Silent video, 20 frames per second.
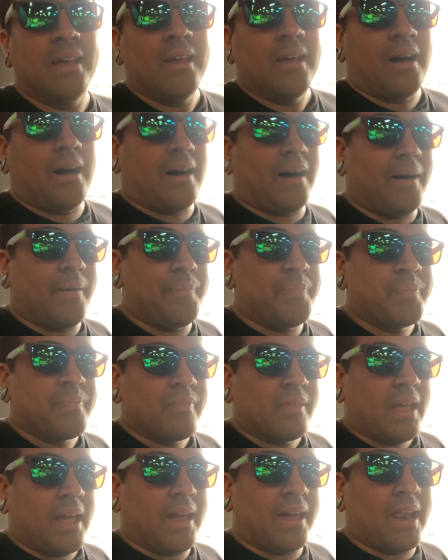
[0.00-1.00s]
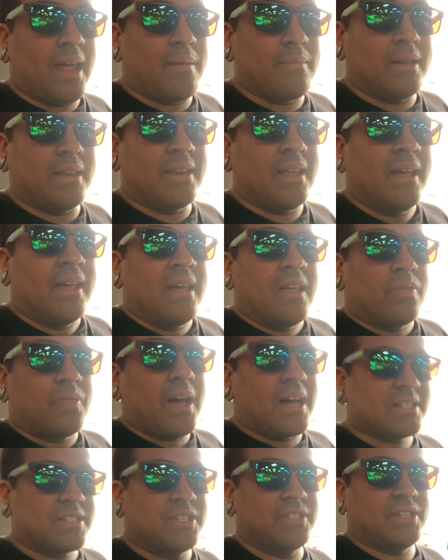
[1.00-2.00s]
And I mean,
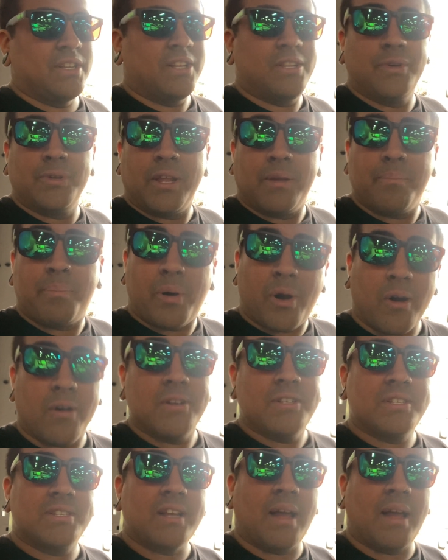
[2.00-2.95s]
that's just including parts.